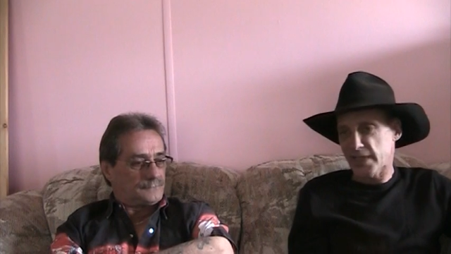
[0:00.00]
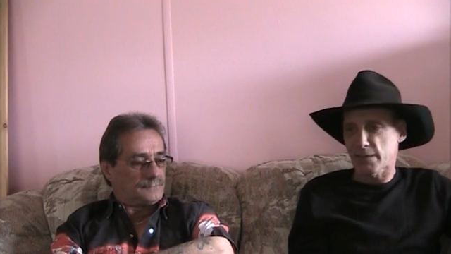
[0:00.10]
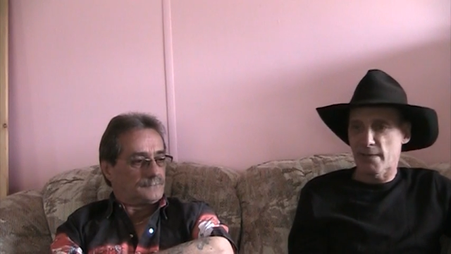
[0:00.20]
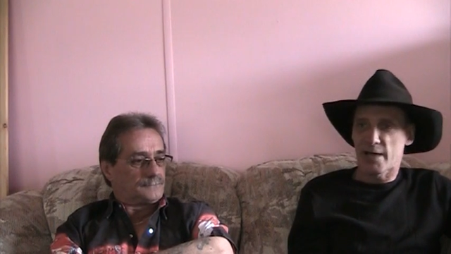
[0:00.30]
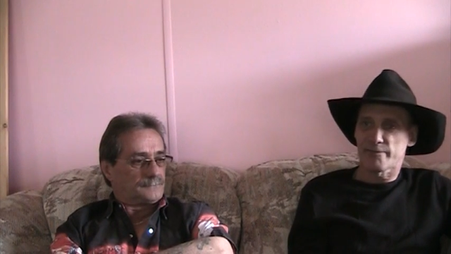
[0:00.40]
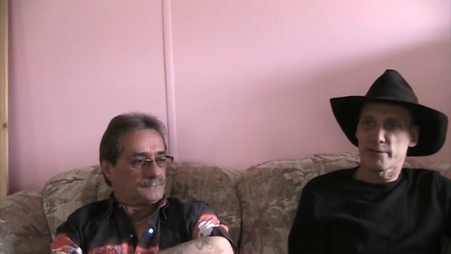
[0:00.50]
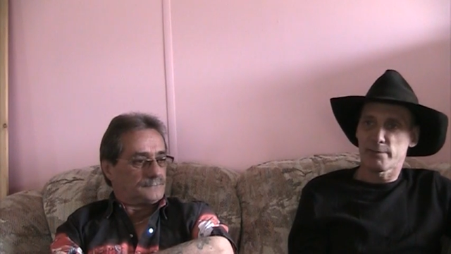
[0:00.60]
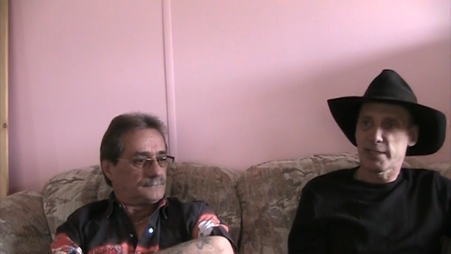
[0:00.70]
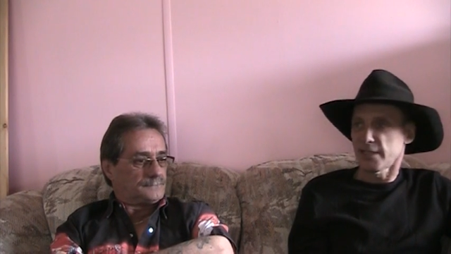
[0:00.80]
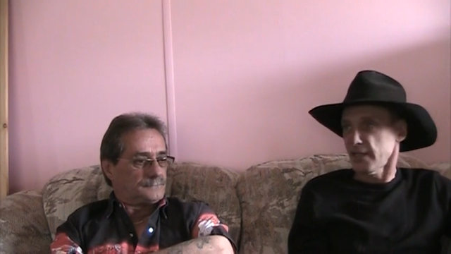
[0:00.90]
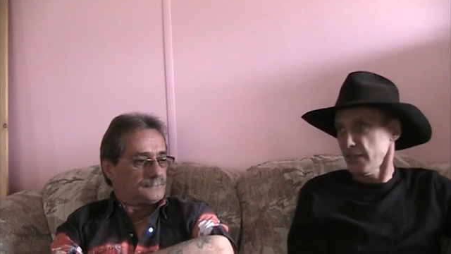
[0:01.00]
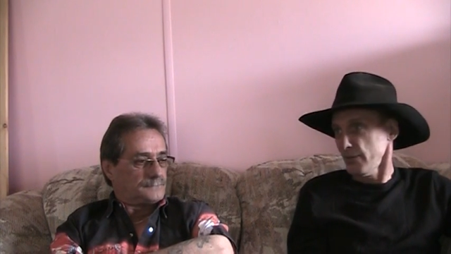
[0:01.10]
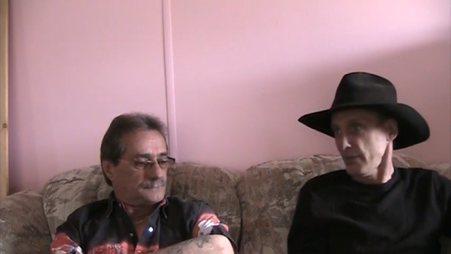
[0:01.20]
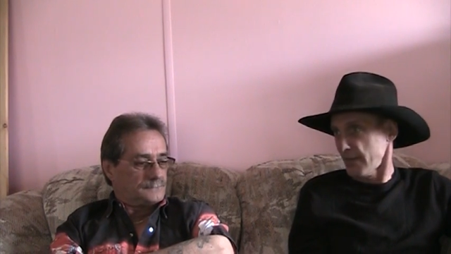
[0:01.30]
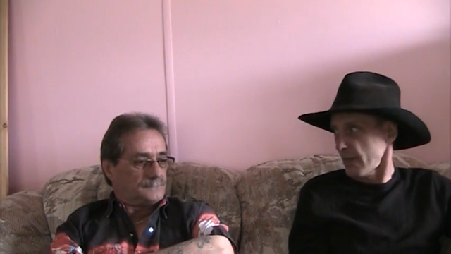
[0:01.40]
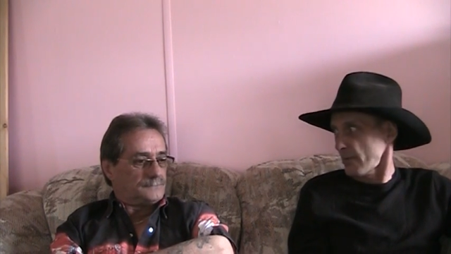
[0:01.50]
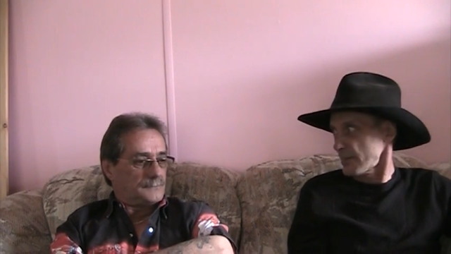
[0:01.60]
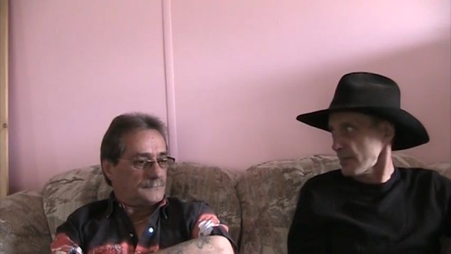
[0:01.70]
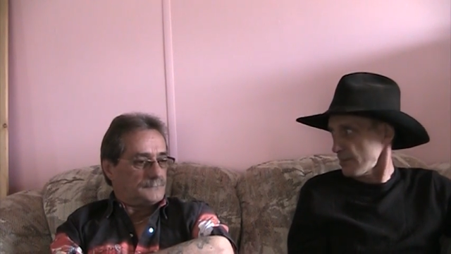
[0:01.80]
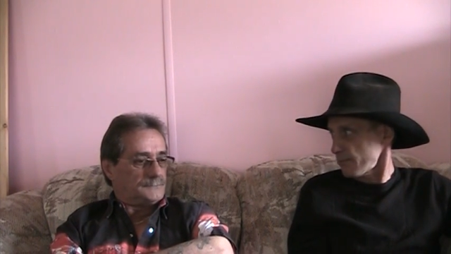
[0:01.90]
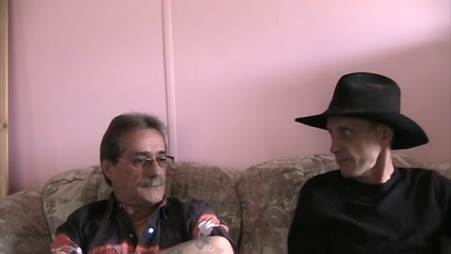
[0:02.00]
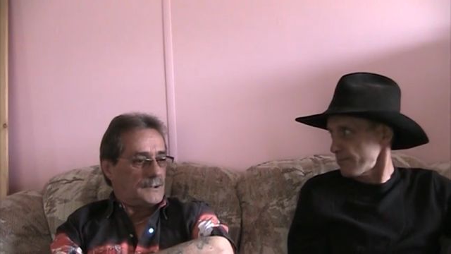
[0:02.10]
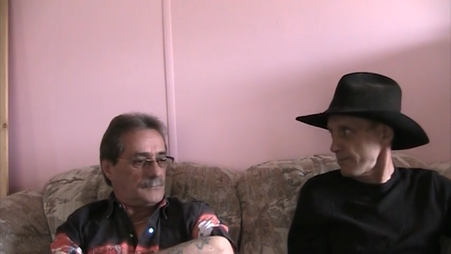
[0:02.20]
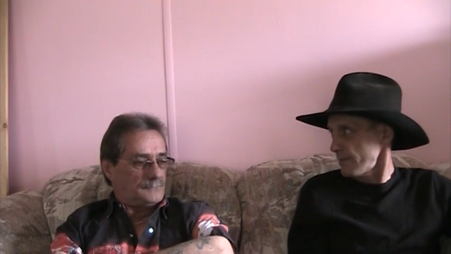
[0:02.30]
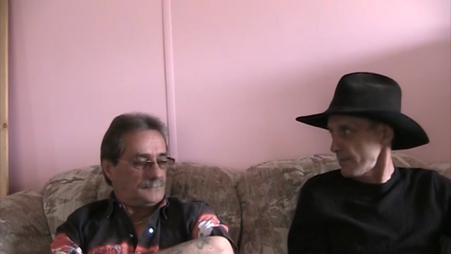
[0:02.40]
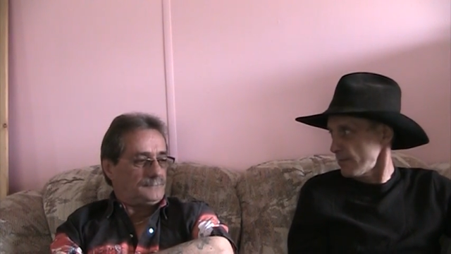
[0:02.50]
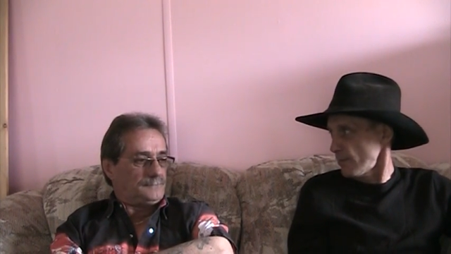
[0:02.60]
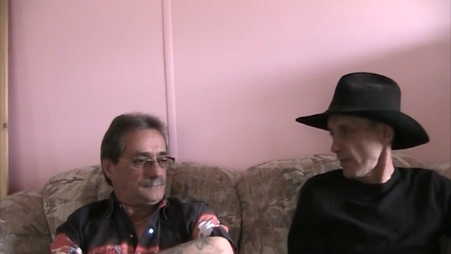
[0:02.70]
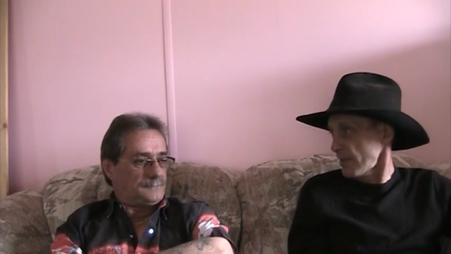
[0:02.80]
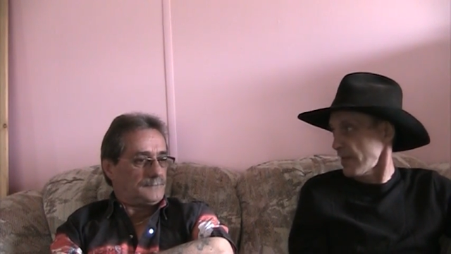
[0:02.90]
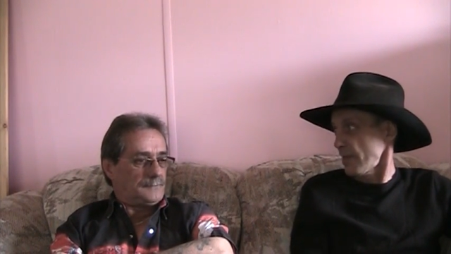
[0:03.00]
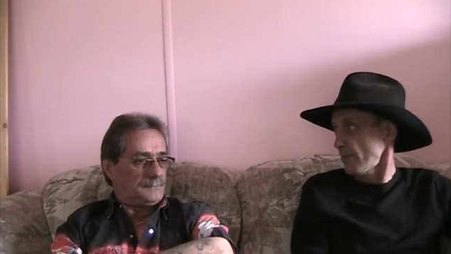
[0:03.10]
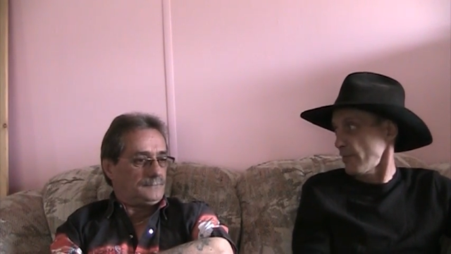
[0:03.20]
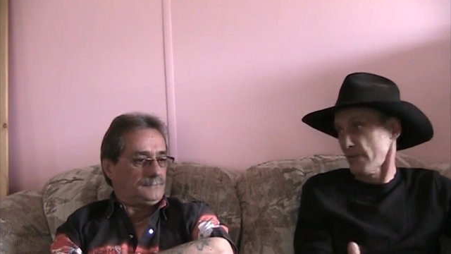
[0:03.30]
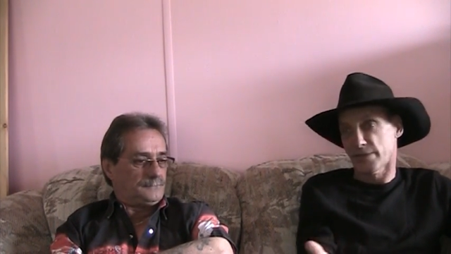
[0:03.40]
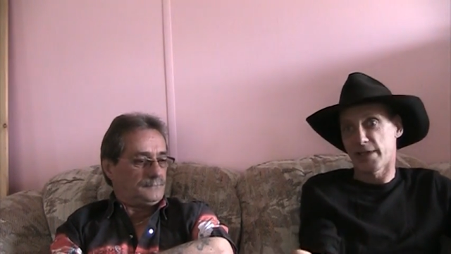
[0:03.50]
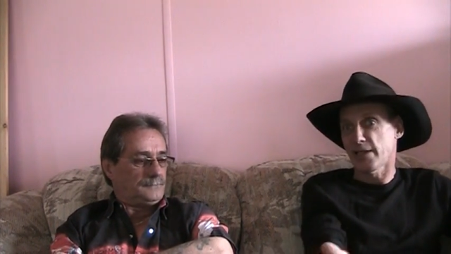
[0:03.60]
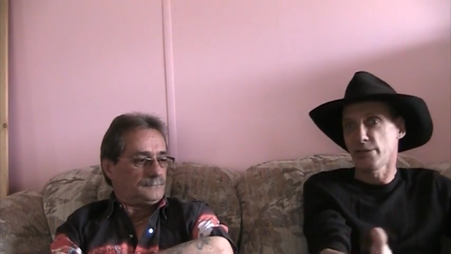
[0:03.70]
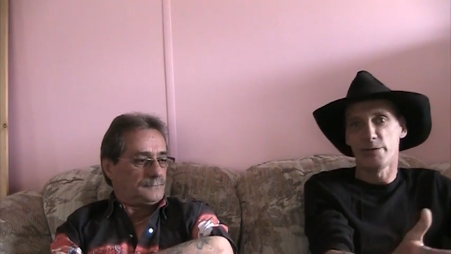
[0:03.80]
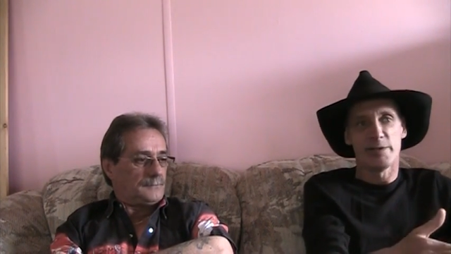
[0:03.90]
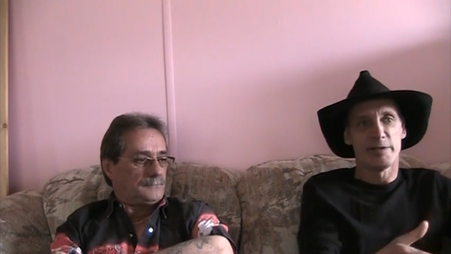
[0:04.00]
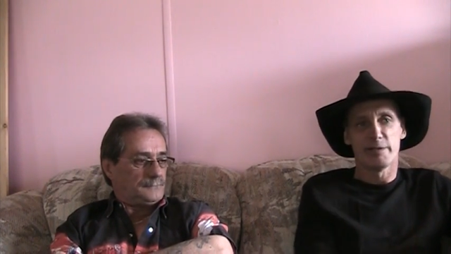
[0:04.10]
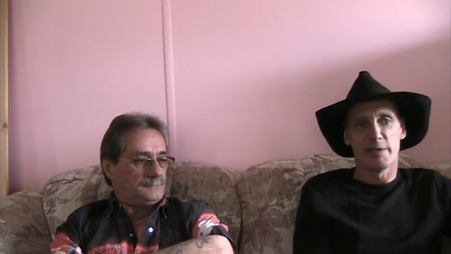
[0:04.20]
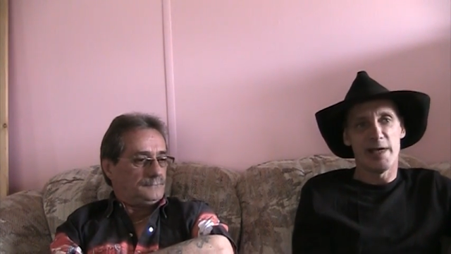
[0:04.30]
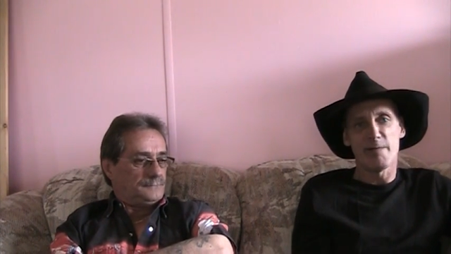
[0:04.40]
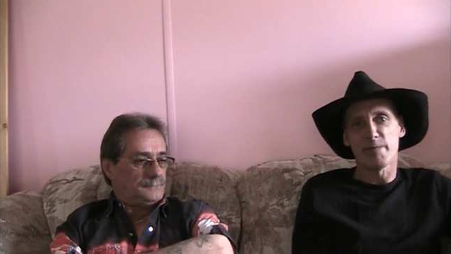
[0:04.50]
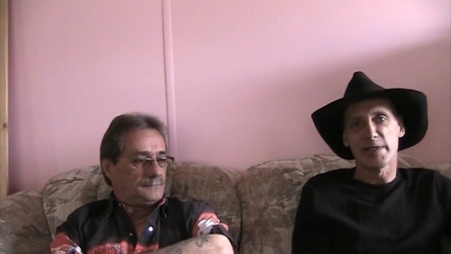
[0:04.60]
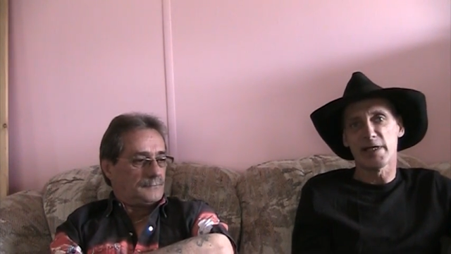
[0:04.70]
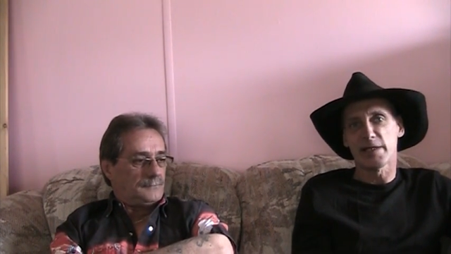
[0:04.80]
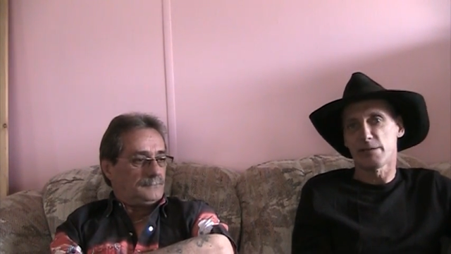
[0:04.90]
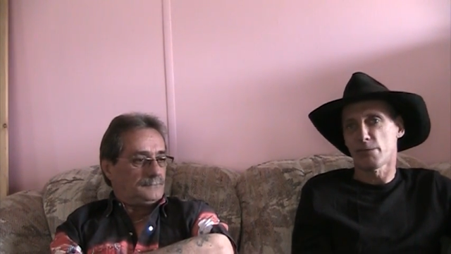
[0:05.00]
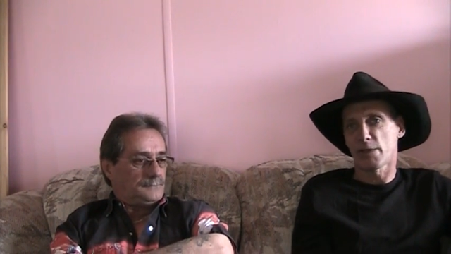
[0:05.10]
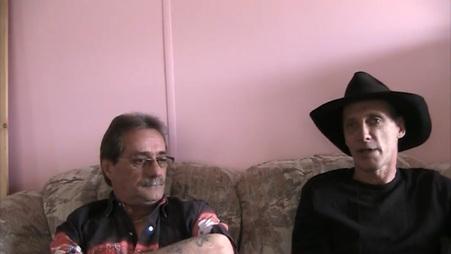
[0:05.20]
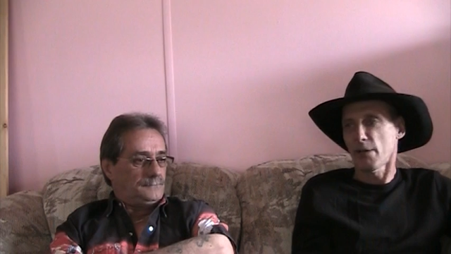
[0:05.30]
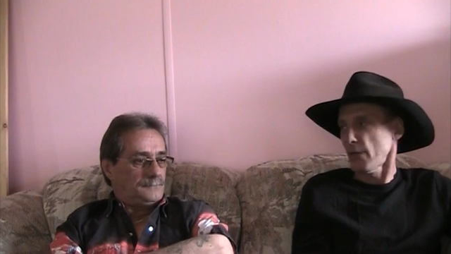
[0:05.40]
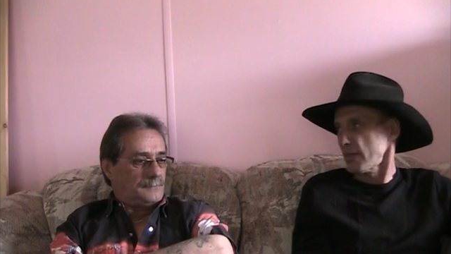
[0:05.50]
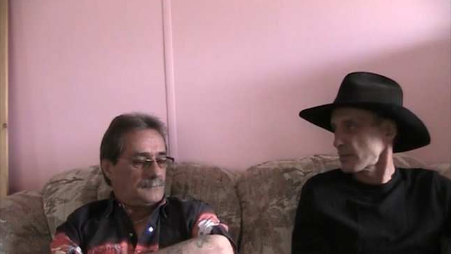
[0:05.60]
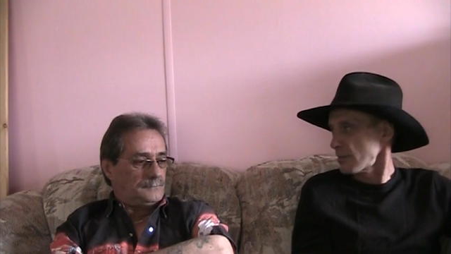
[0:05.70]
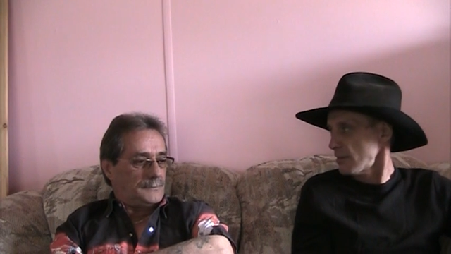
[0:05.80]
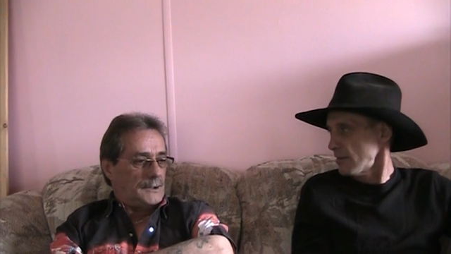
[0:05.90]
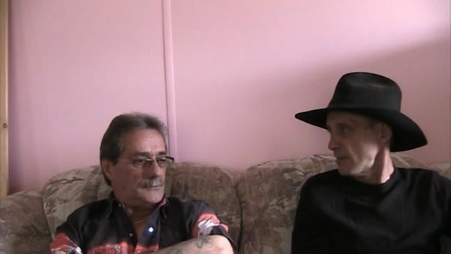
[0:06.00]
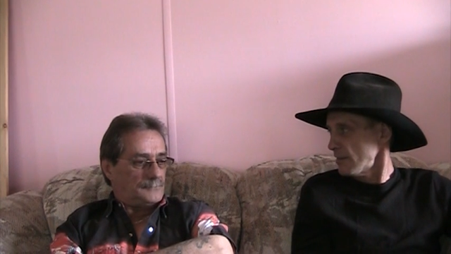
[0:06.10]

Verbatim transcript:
Speaker 1: come after me. They knew that I was at the. Yeah where they were, they knew every night where I was. Yeah.